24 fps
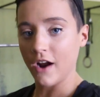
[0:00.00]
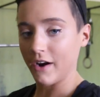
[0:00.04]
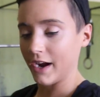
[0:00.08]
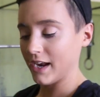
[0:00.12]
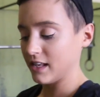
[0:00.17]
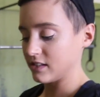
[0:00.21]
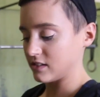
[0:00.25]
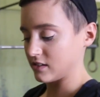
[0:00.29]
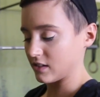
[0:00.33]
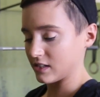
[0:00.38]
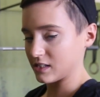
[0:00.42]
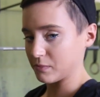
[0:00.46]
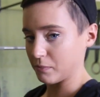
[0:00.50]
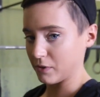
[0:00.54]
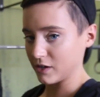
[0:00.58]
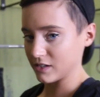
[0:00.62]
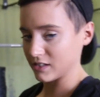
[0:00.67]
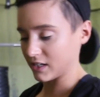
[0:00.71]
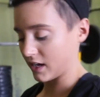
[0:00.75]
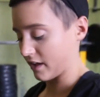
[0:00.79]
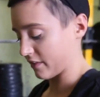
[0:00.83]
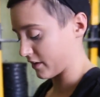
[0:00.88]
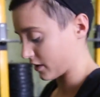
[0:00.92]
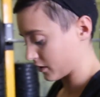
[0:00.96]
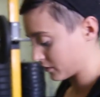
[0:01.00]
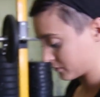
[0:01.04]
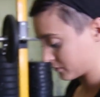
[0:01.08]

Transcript: right, so let's put it together.